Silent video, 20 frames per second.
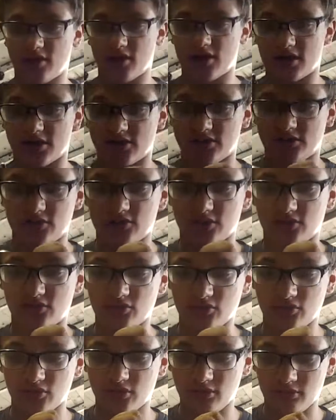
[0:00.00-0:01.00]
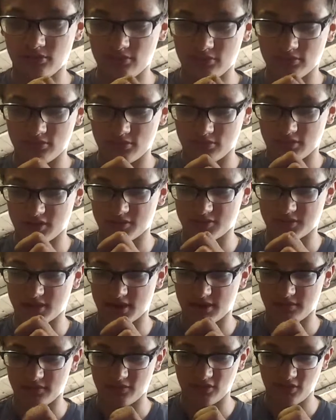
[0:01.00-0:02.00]
onto the tool
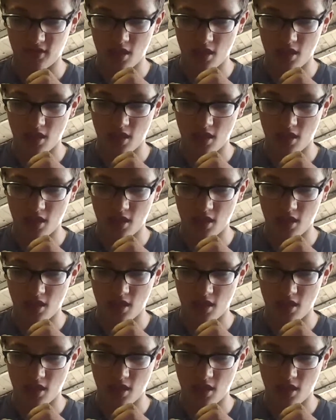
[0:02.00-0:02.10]
sometimes.